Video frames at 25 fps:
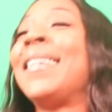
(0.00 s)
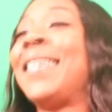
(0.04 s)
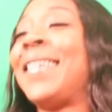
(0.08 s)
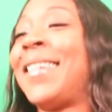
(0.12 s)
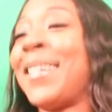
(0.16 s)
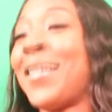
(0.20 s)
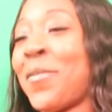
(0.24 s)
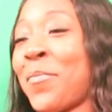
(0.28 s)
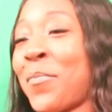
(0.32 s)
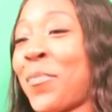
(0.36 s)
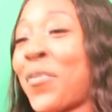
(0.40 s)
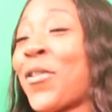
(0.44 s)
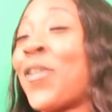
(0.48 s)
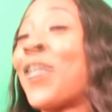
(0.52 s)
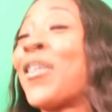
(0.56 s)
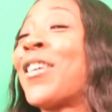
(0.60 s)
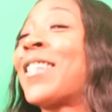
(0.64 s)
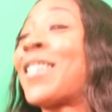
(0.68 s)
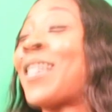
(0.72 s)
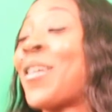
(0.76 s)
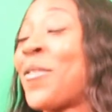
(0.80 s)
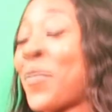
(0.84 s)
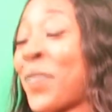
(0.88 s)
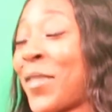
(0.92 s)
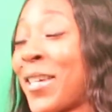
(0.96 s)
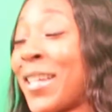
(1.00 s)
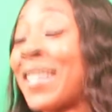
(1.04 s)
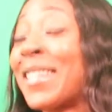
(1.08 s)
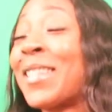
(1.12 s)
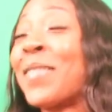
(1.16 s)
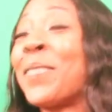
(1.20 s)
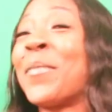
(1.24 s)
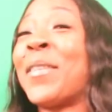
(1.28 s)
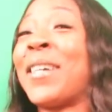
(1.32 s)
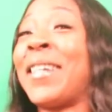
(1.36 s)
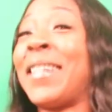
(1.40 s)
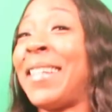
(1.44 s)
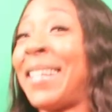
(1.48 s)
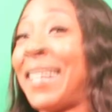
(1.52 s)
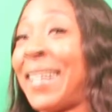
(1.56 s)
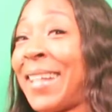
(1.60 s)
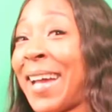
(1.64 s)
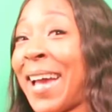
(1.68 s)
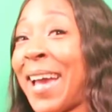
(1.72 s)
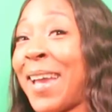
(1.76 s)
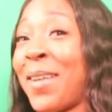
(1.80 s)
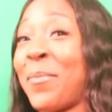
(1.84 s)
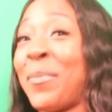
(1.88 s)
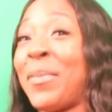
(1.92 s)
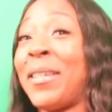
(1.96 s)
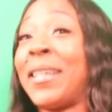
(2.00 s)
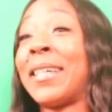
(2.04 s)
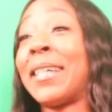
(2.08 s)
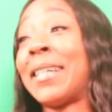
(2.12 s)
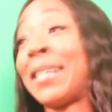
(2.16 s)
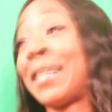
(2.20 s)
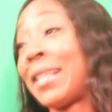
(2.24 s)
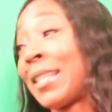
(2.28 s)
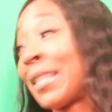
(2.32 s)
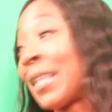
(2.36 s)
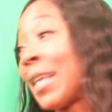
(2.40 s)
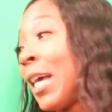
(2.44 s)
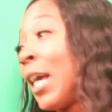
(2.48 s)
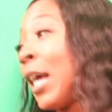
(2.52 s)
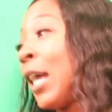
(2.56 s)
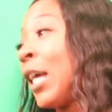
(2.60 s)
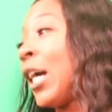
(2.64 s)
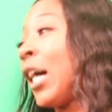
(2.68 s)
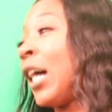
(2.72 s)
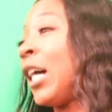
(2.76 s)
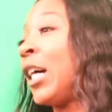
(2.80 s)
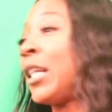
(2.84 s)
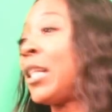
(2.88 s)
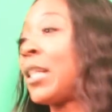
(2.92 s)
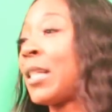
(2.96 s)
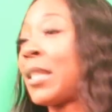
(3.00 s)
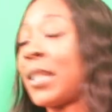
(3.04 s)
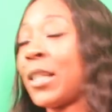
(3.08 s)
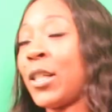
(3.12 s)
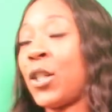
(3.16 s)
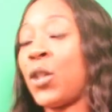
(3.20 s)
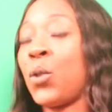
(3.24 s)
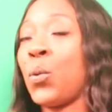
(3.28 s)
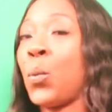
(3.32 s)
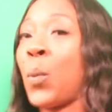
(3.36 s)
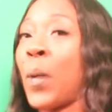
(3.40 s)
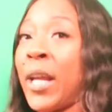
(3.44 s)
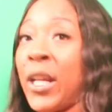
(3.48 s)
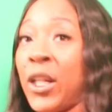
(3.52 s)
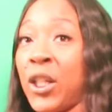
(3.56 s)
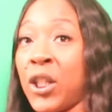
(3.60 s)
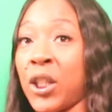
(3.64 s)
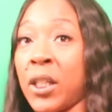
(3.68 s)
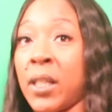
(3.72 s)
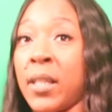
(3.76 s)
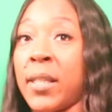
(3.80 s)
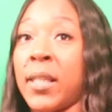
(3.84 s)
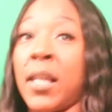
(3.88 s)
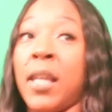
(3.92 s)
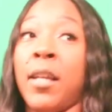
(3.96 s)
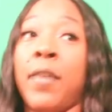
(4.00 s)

Them bras gonna get some money tonight oh. because of the situations.